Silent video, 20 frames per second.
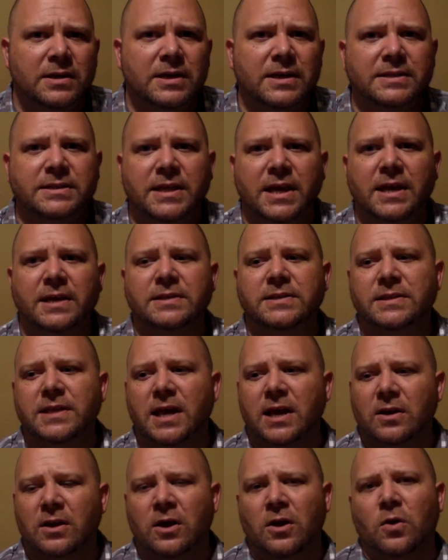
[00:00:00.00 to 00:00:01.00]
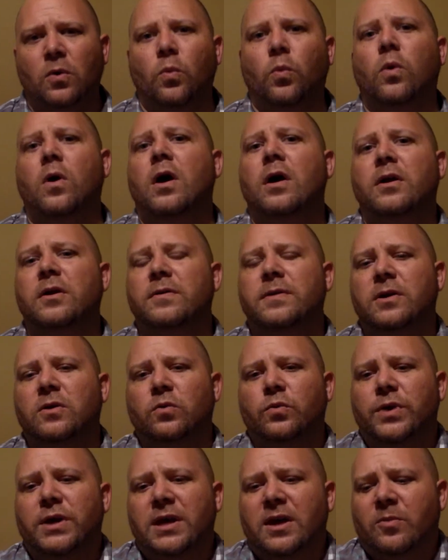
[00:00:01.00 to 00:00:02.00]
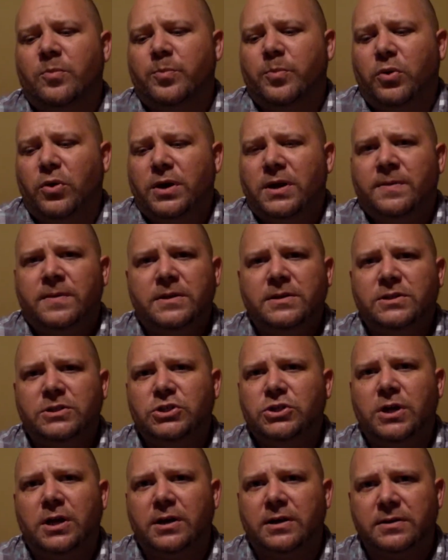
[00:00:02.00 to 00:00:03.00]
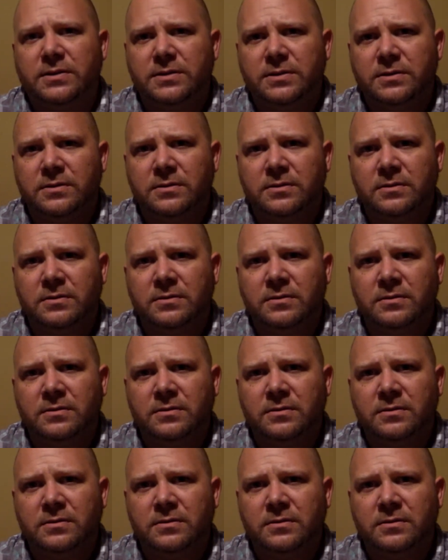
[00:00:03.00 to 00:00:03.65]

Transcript: He takes that water that we have put in these jugs,